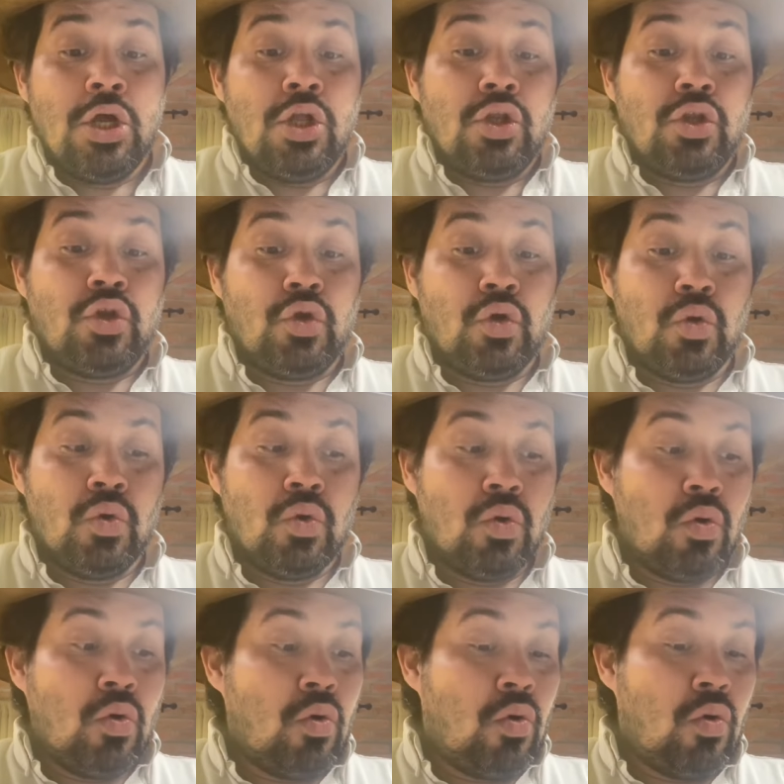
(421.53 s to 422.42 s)

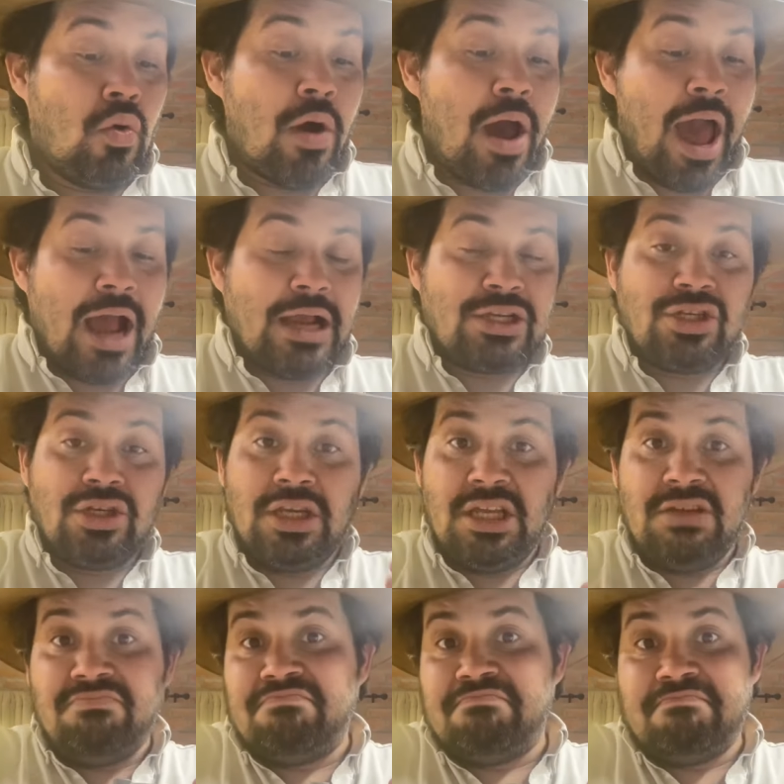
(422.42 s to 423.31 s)
to
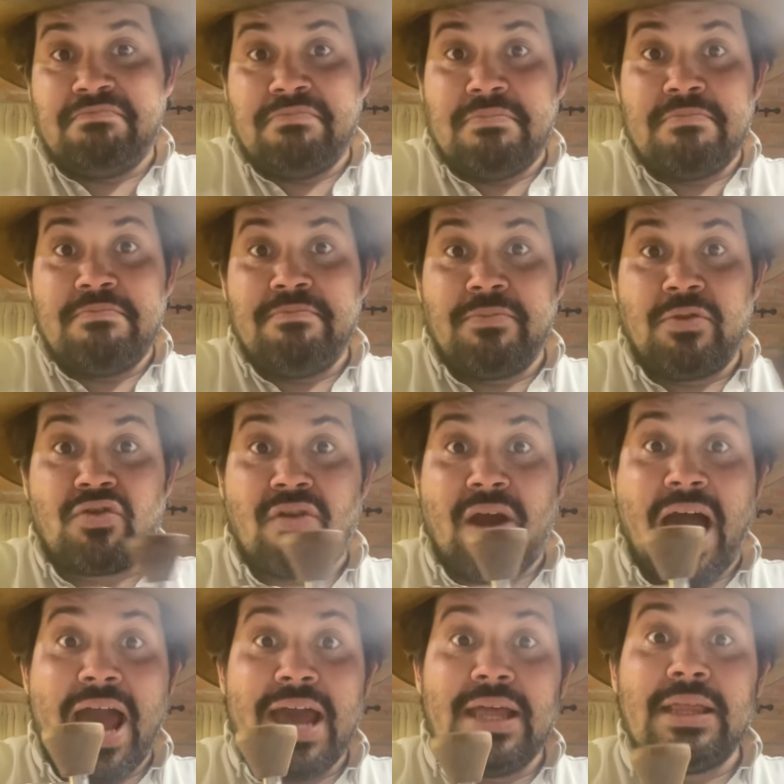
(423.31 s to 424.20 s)
actually
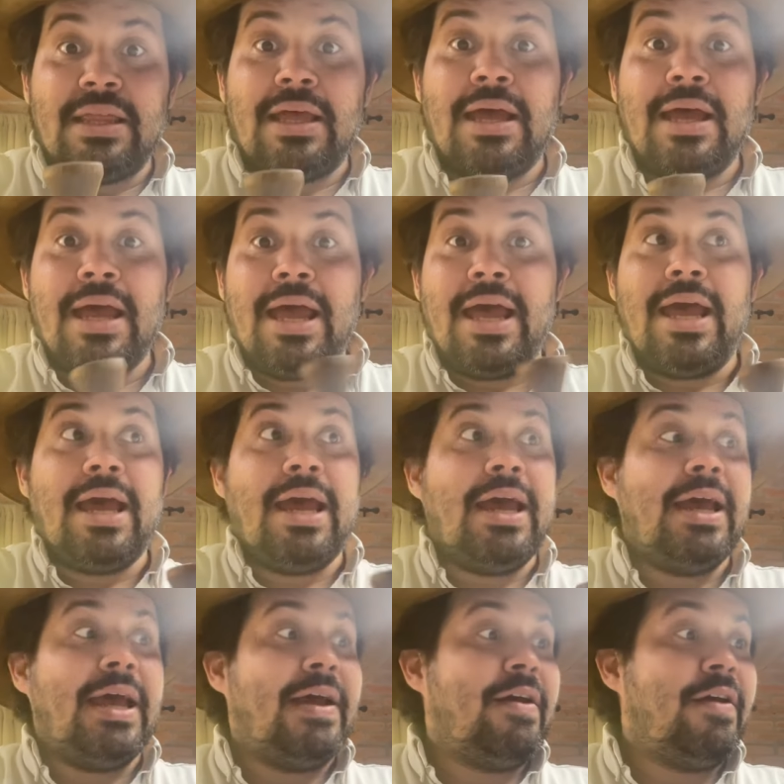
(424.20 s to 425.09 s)
grind
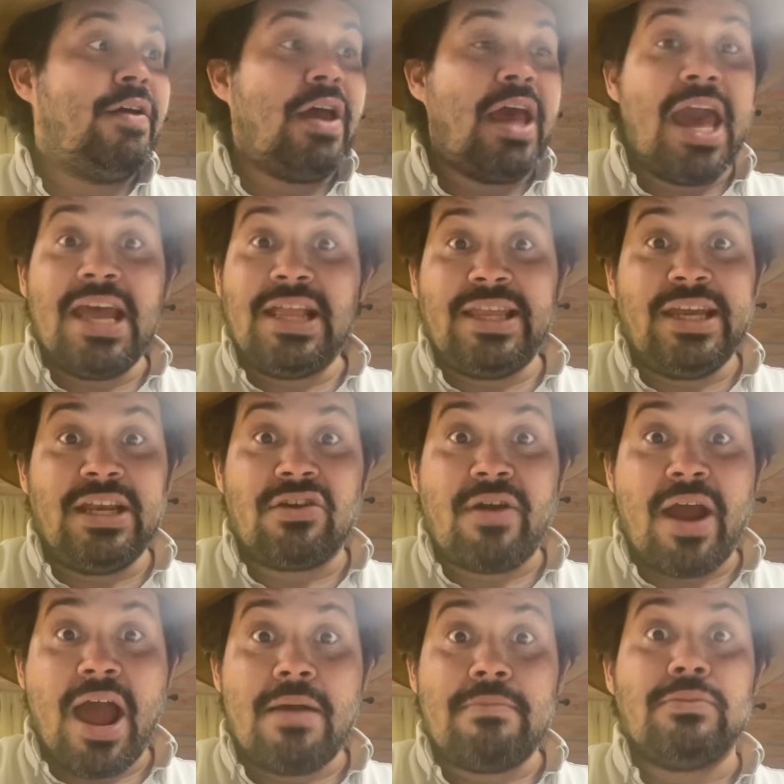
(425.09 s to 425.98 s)
18
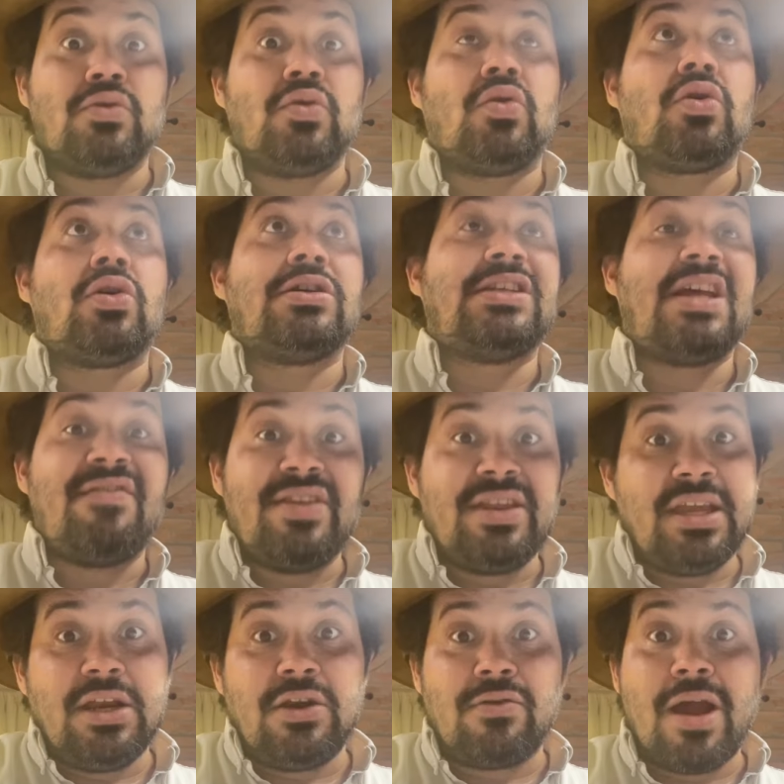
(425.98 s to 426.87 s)
grams or
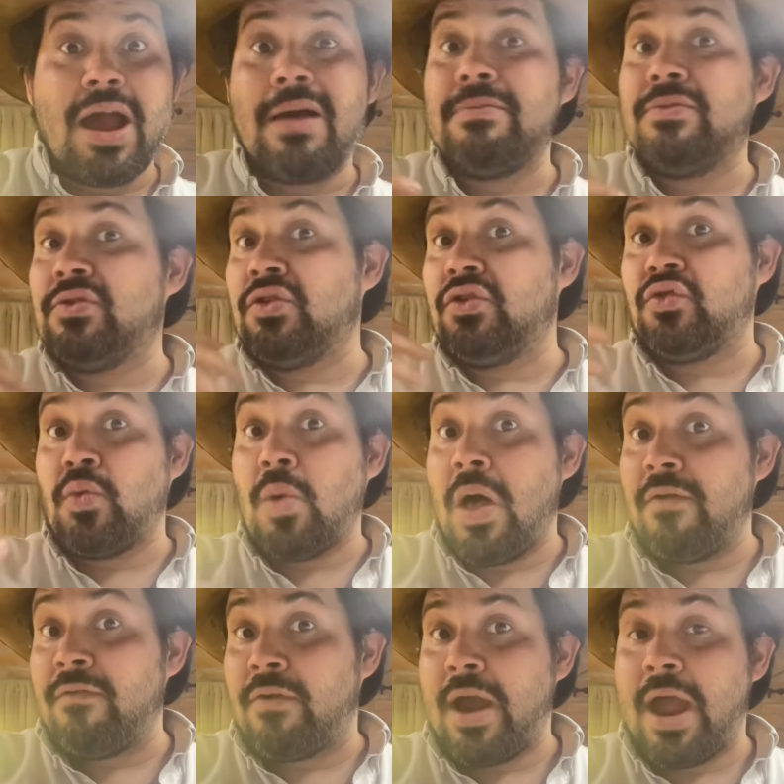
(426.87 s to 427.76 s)
17 grams or
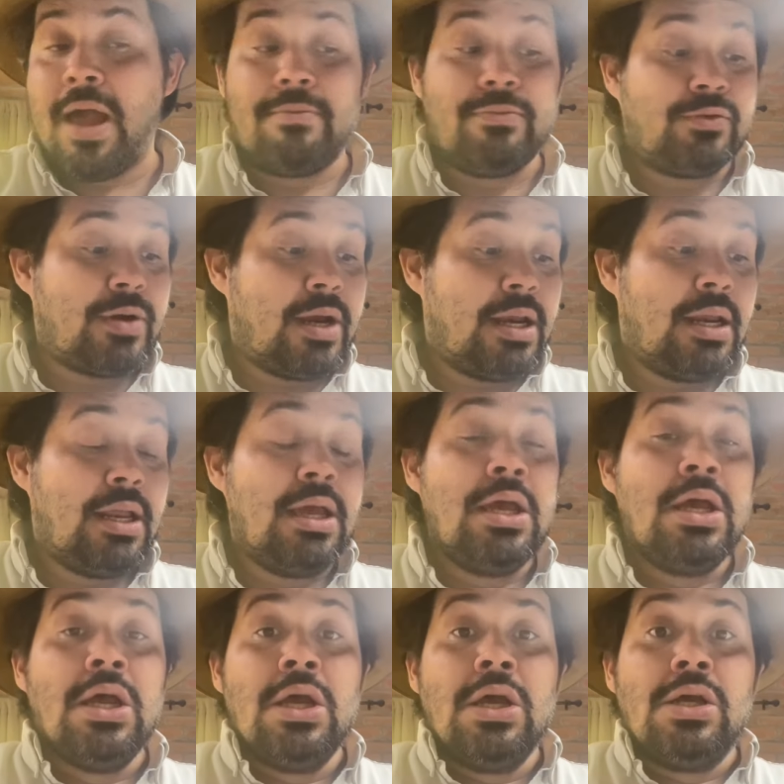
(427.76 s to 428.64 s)
12 grams, right?
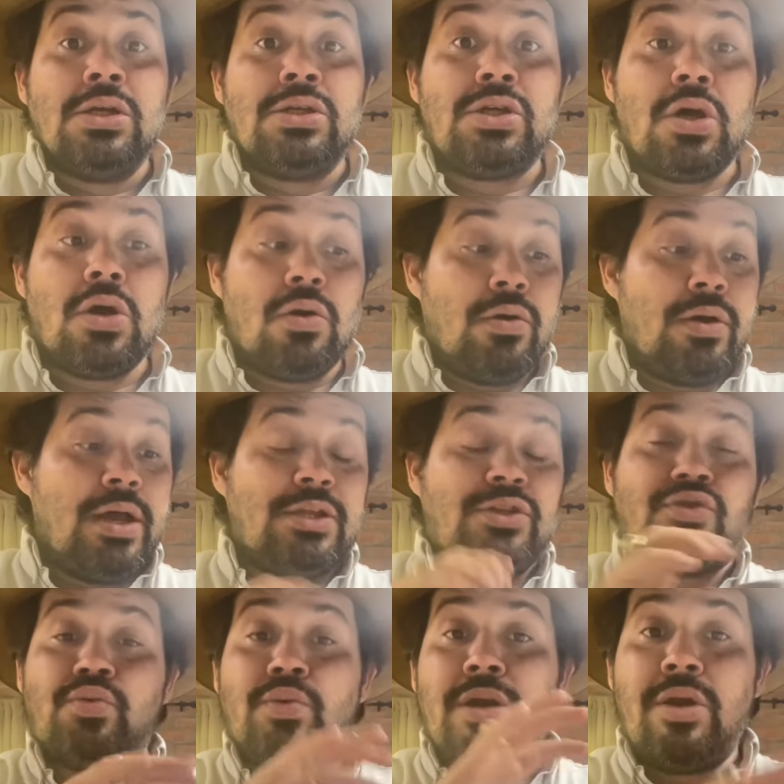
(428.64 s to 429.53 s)
So
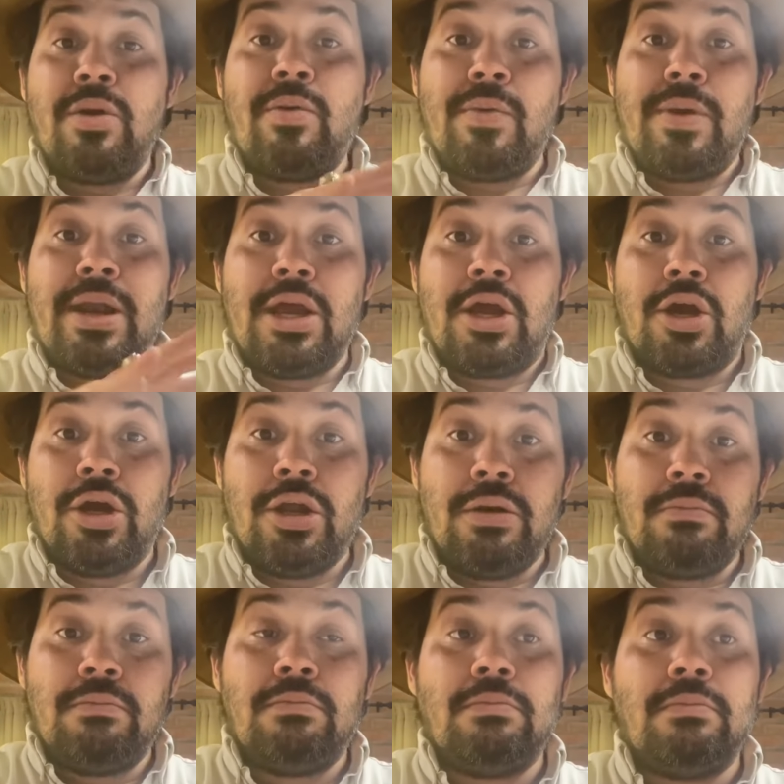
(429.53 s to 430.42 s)
it's really
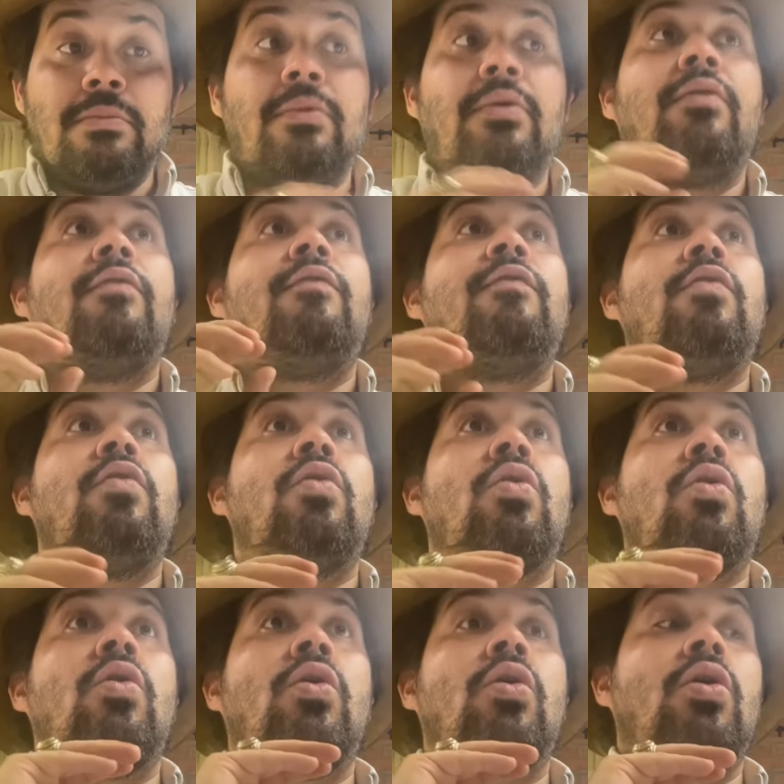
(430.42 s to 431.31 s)
good
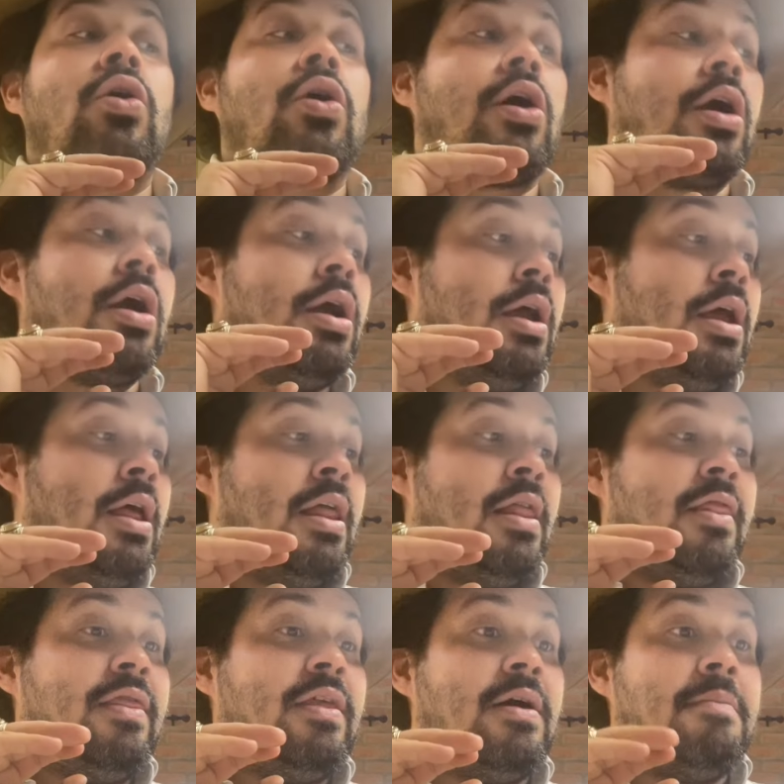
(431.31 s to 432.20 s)
for
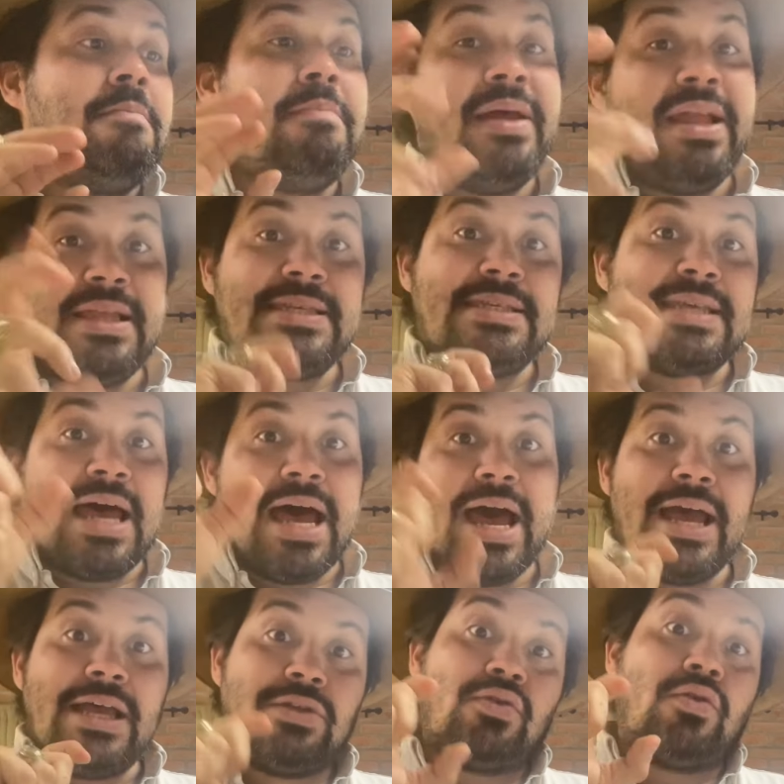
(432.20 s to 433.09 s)
the
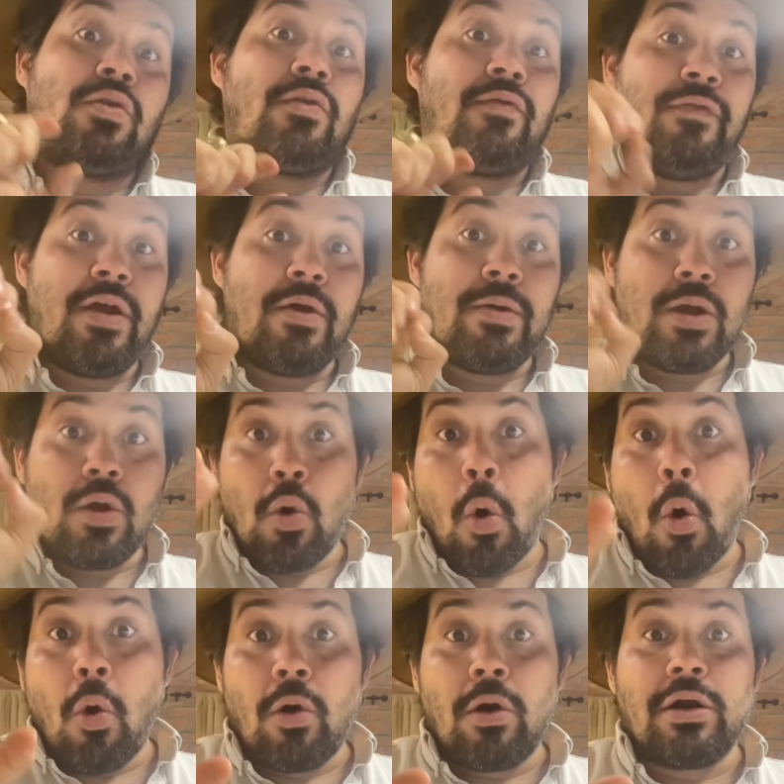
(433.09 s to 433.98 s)
mid-size or very
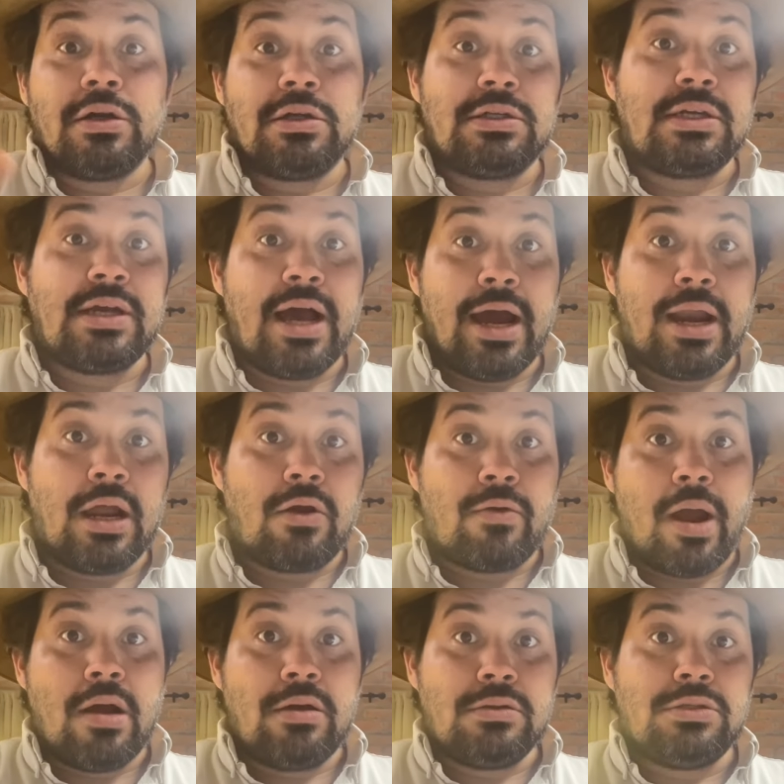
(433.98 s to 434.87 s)
coarse kind of
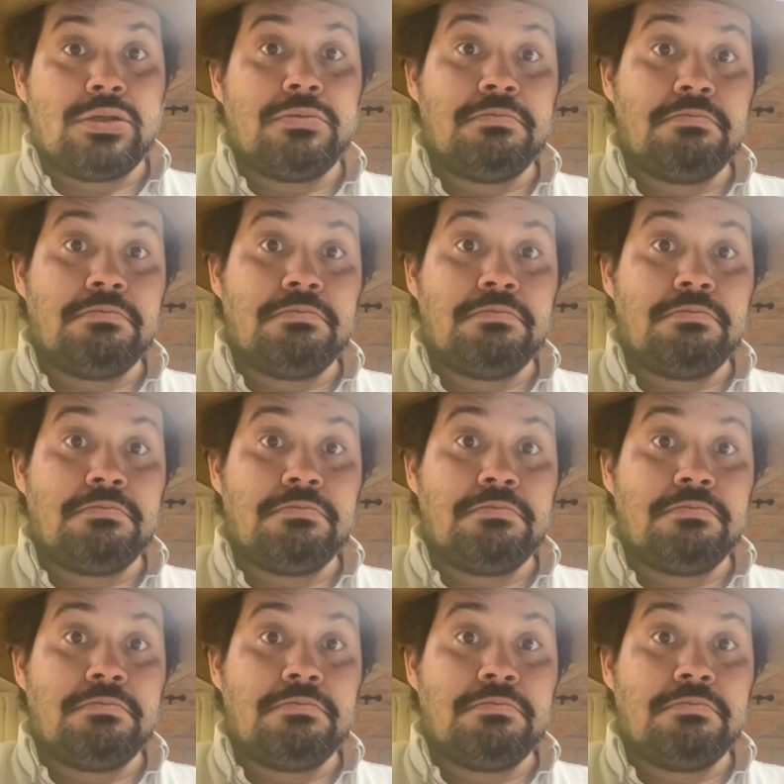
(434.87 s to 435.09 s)
grounds.